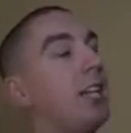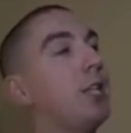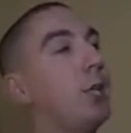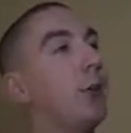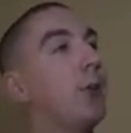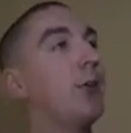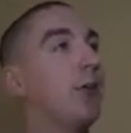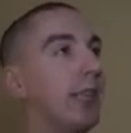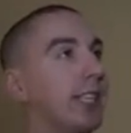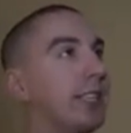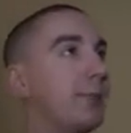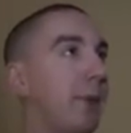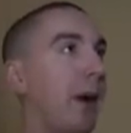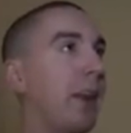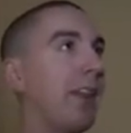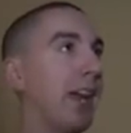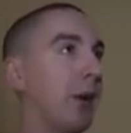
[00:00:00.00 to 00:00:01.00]
you will
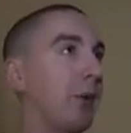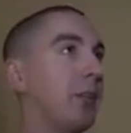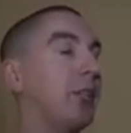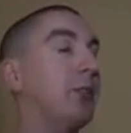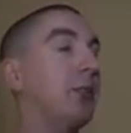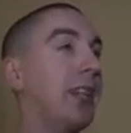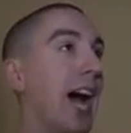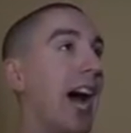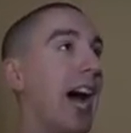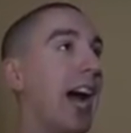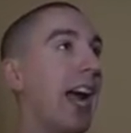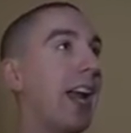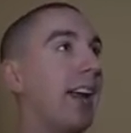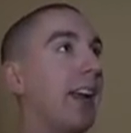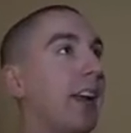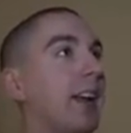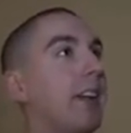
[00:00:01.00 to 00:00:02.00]
respawn there when you
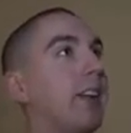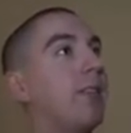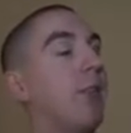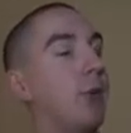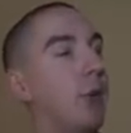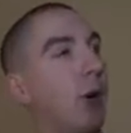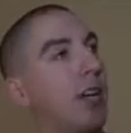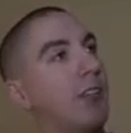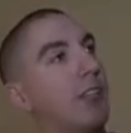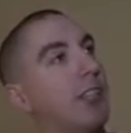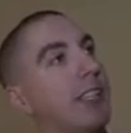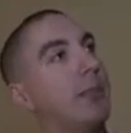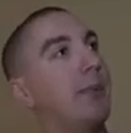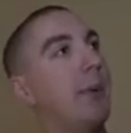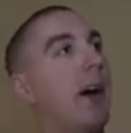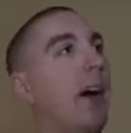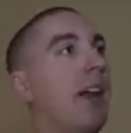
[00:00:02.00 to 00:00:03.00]
die for 1
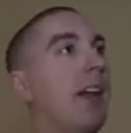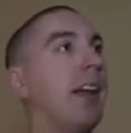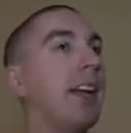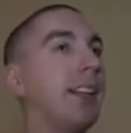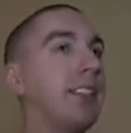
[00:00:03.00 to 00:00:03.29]
respawn.